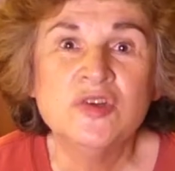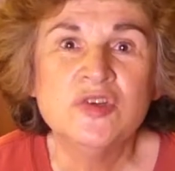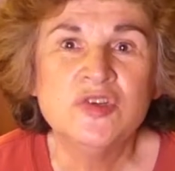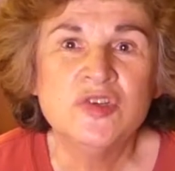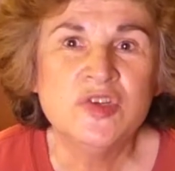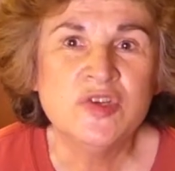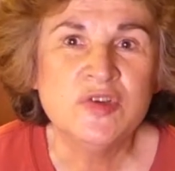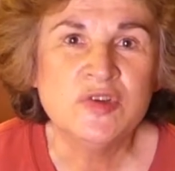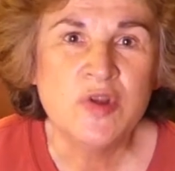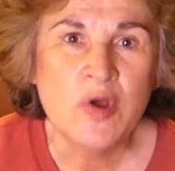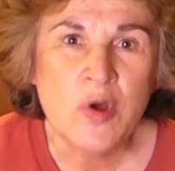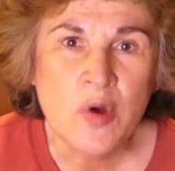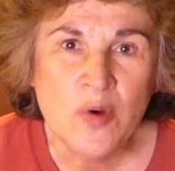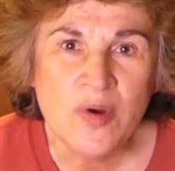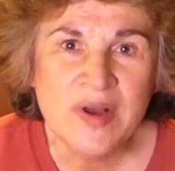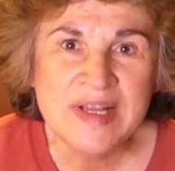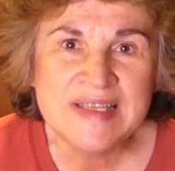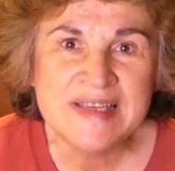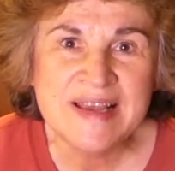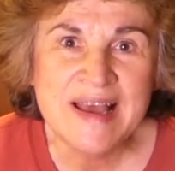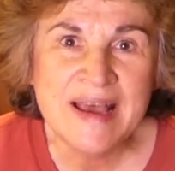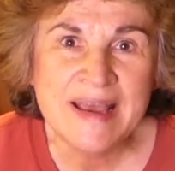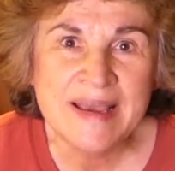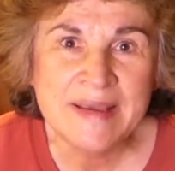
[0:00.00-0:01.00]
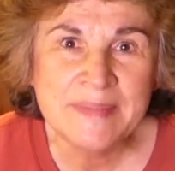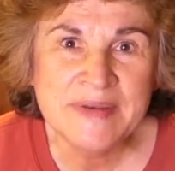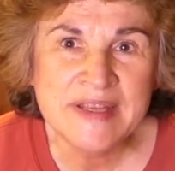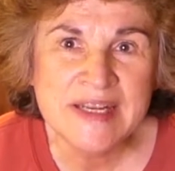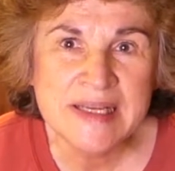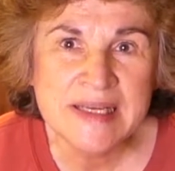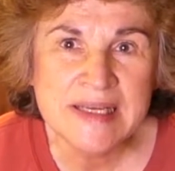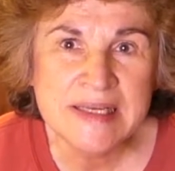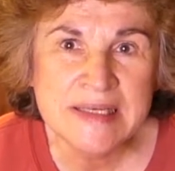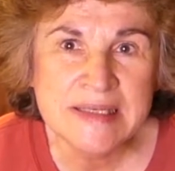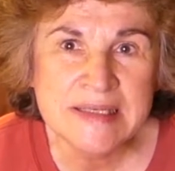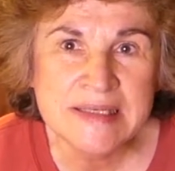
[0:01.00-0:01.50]
Do you know what time it
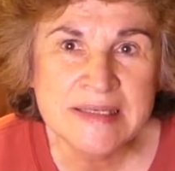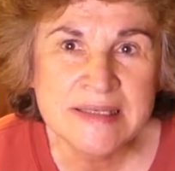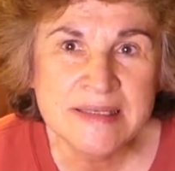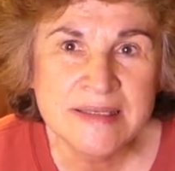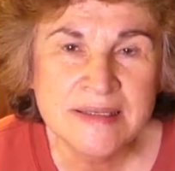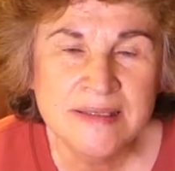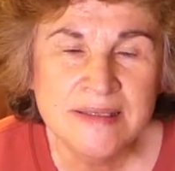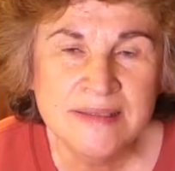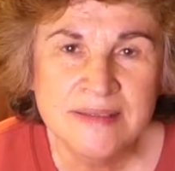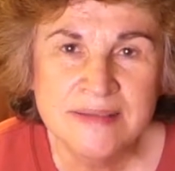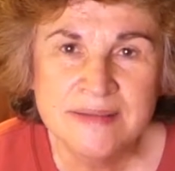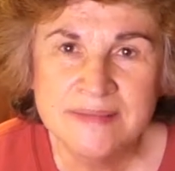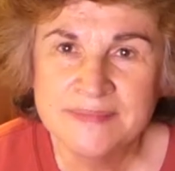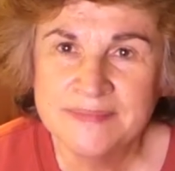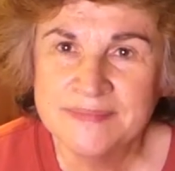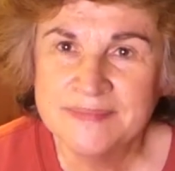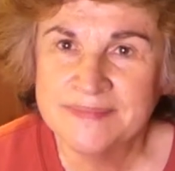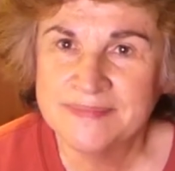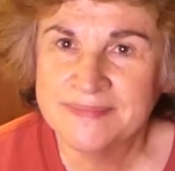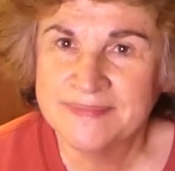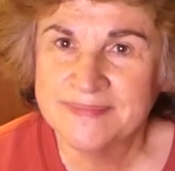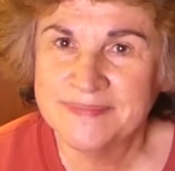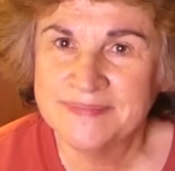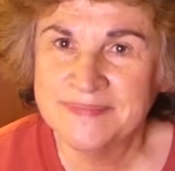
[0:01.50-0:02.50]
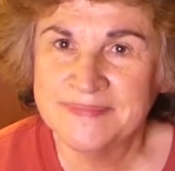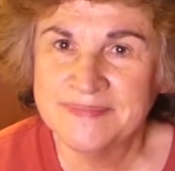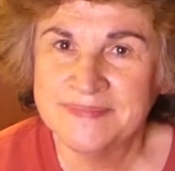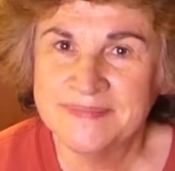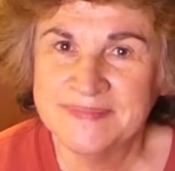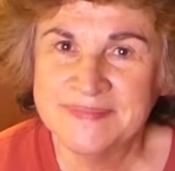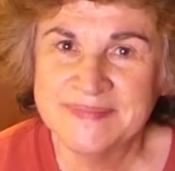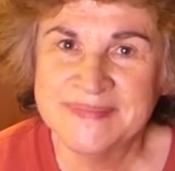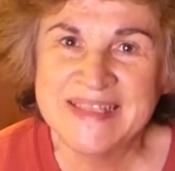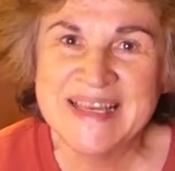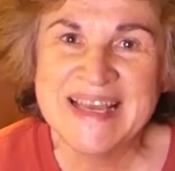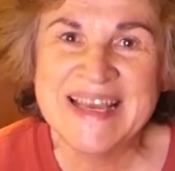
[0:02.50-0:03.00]
is?
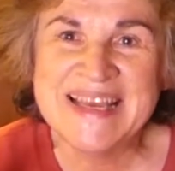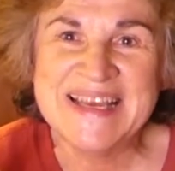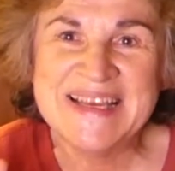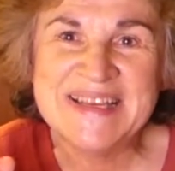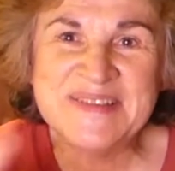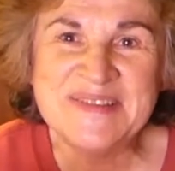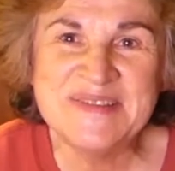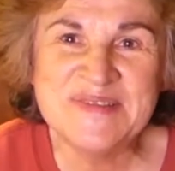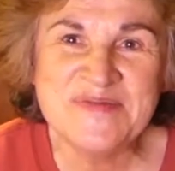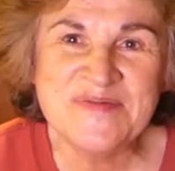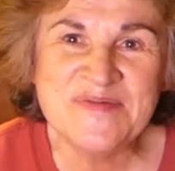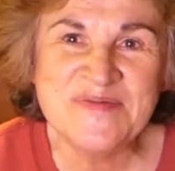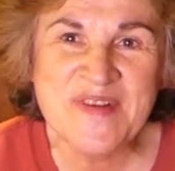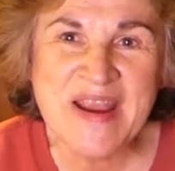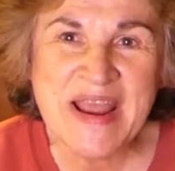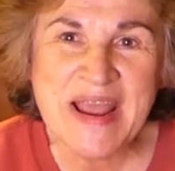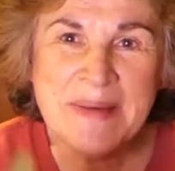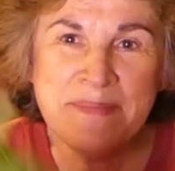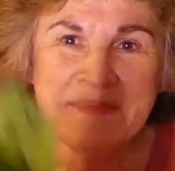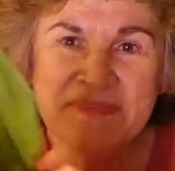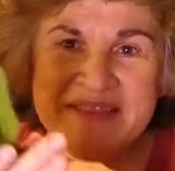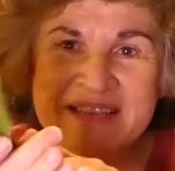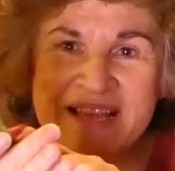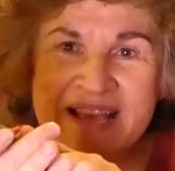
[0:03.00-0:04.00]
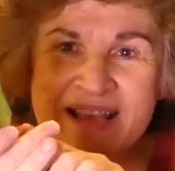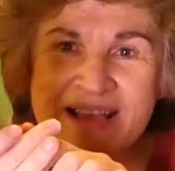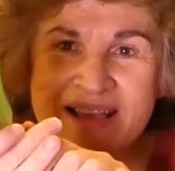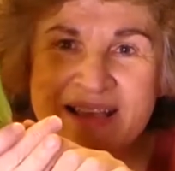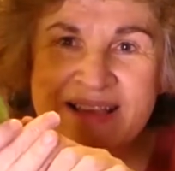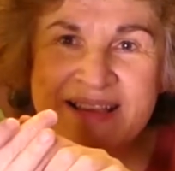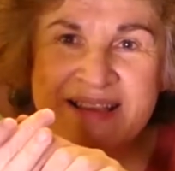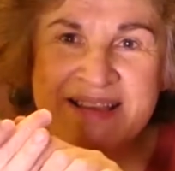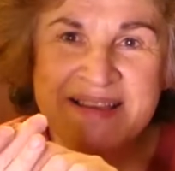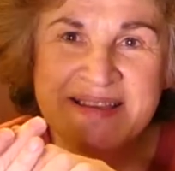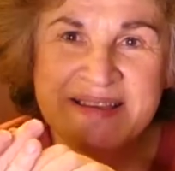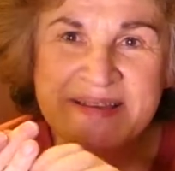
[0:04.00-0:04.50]
It's ramp
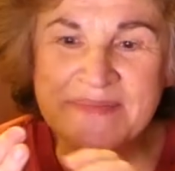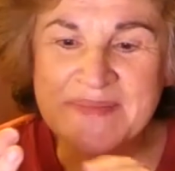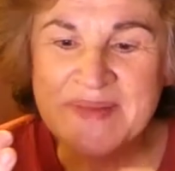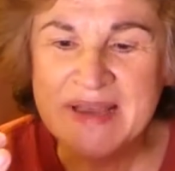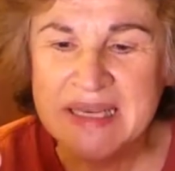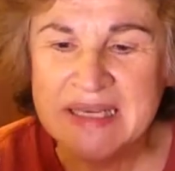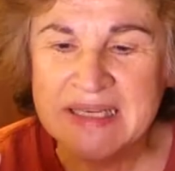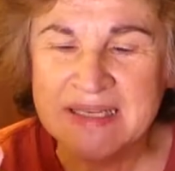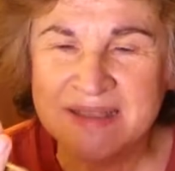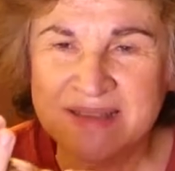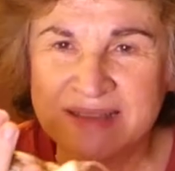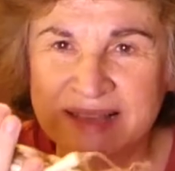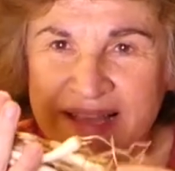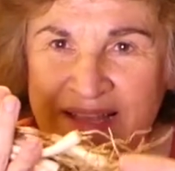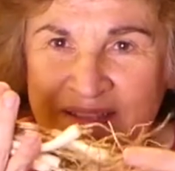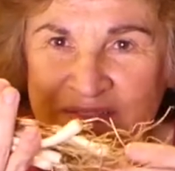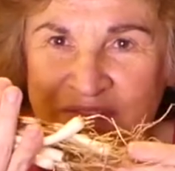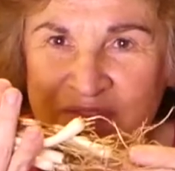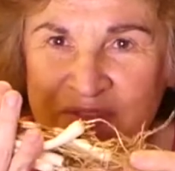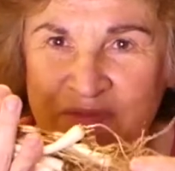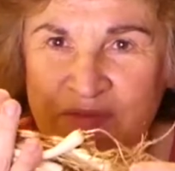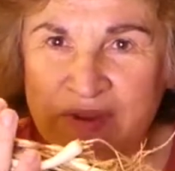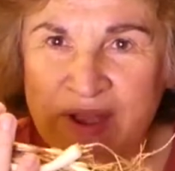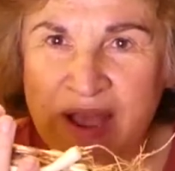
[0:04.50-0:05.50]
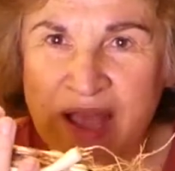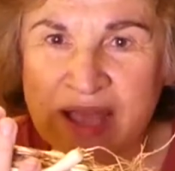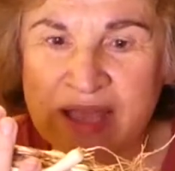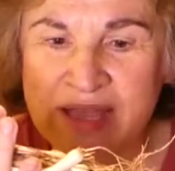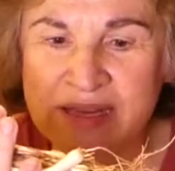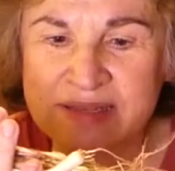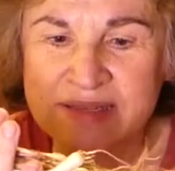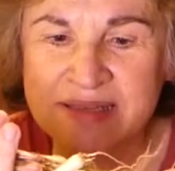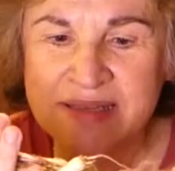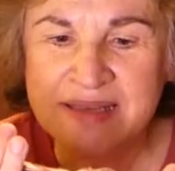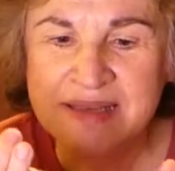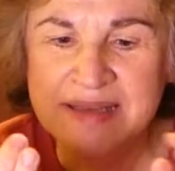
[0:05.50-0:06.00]
time! That's
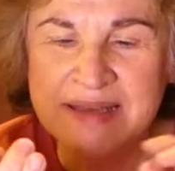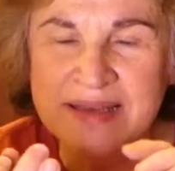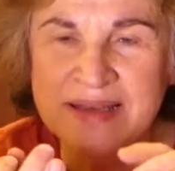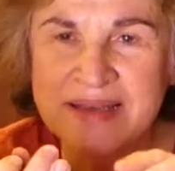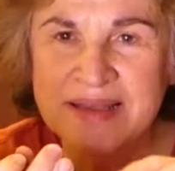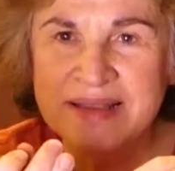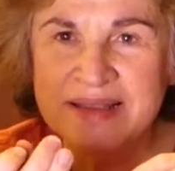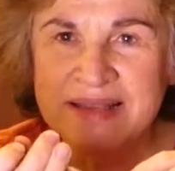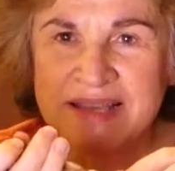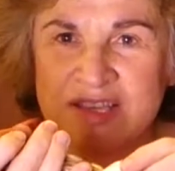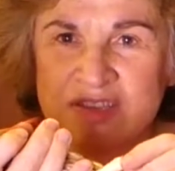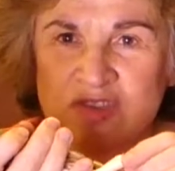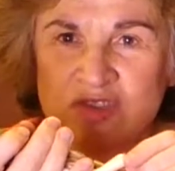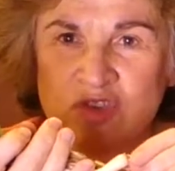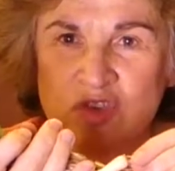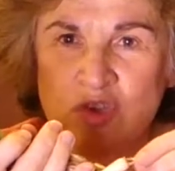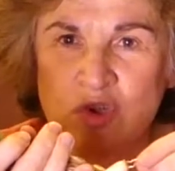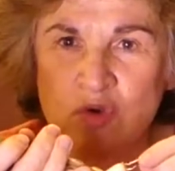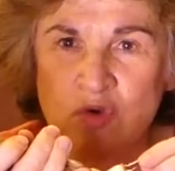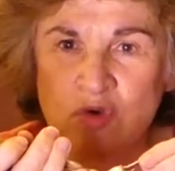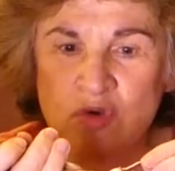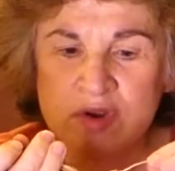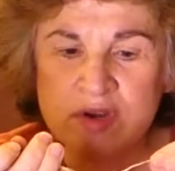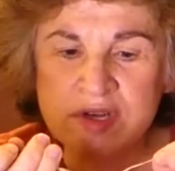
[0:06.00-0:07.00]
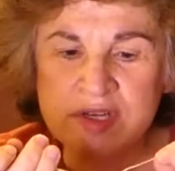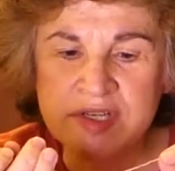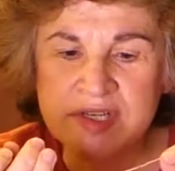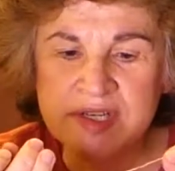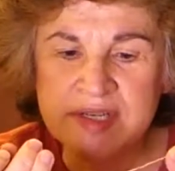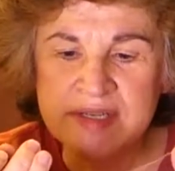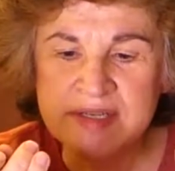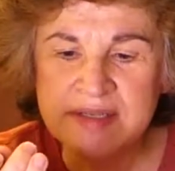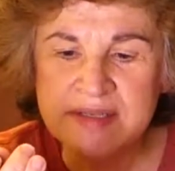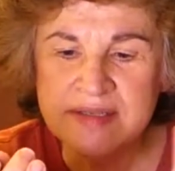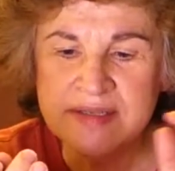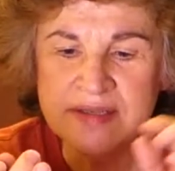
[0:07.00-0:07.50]
right, these
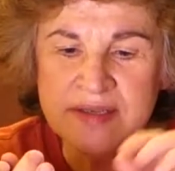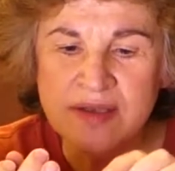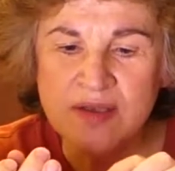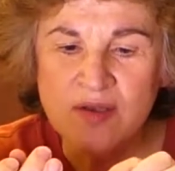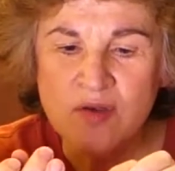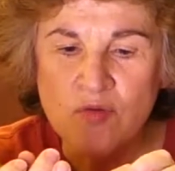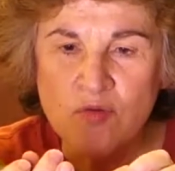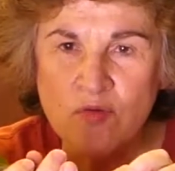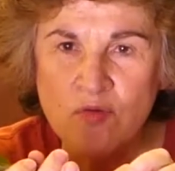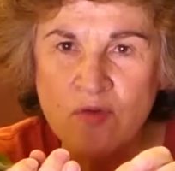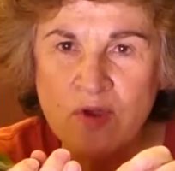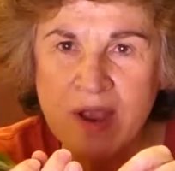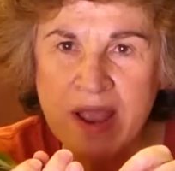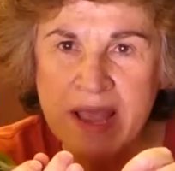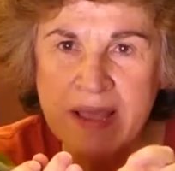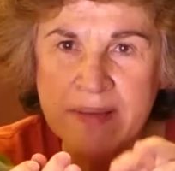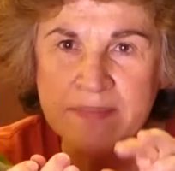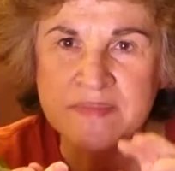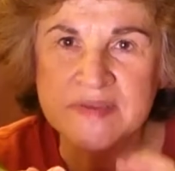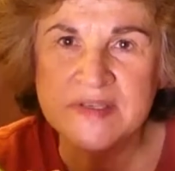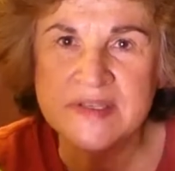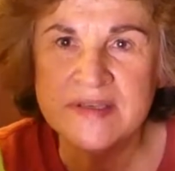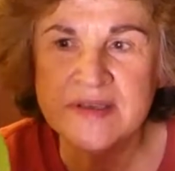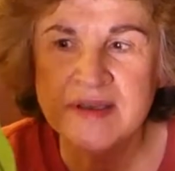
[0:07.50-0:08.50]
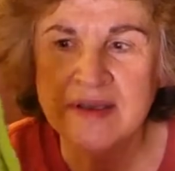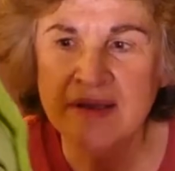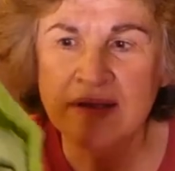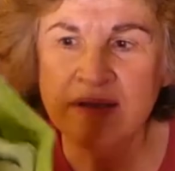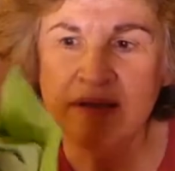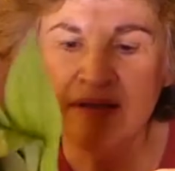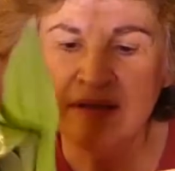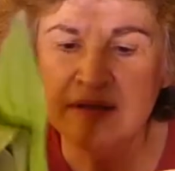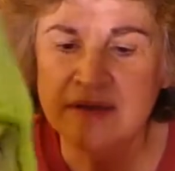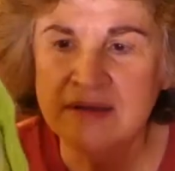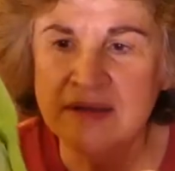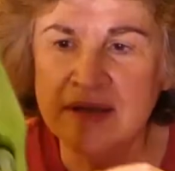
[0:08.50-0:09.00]
gorgeous ramps.
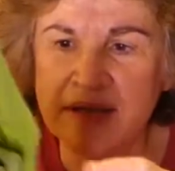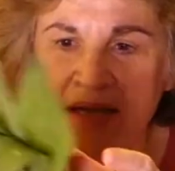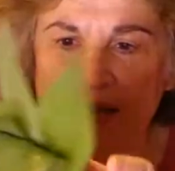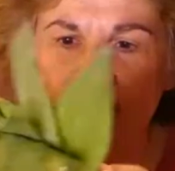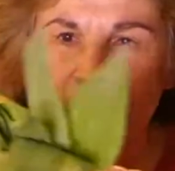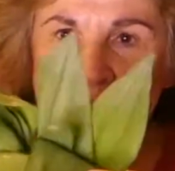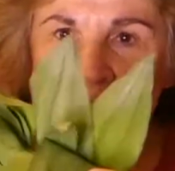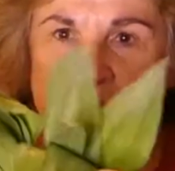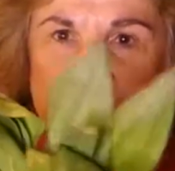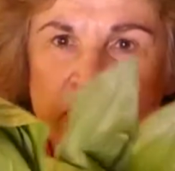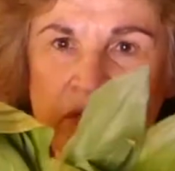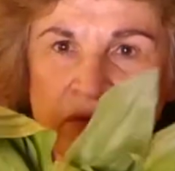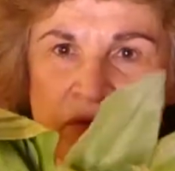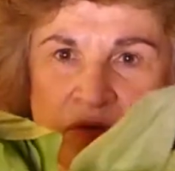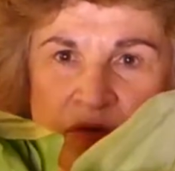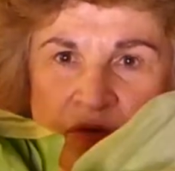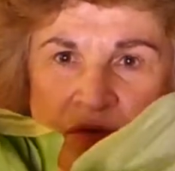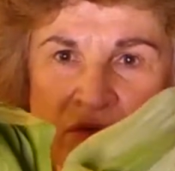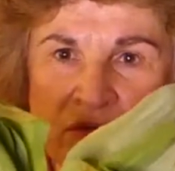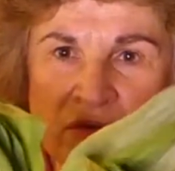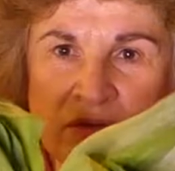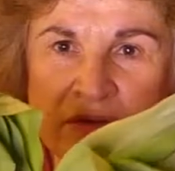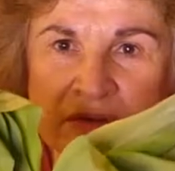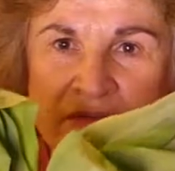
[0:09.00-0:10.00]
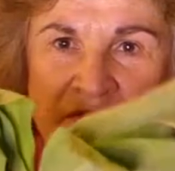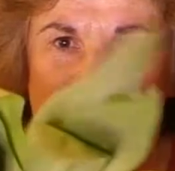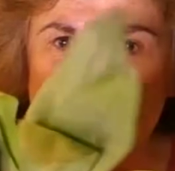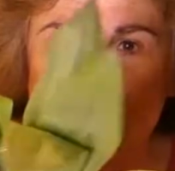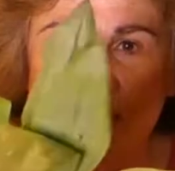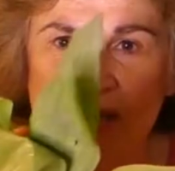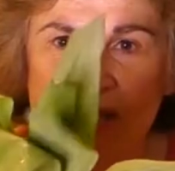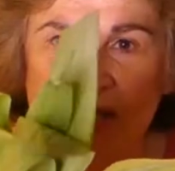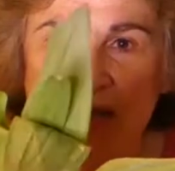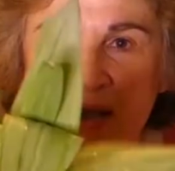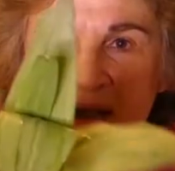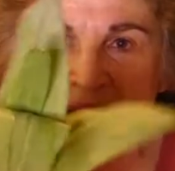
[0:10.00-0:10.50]
Look at how beautiful
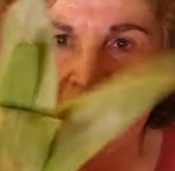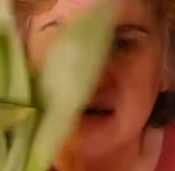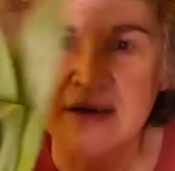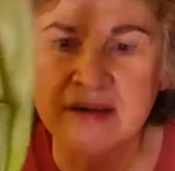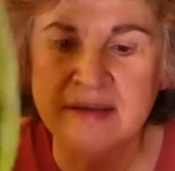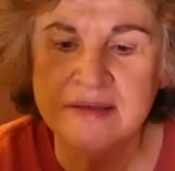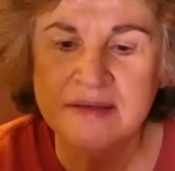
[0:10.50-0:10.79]
they are.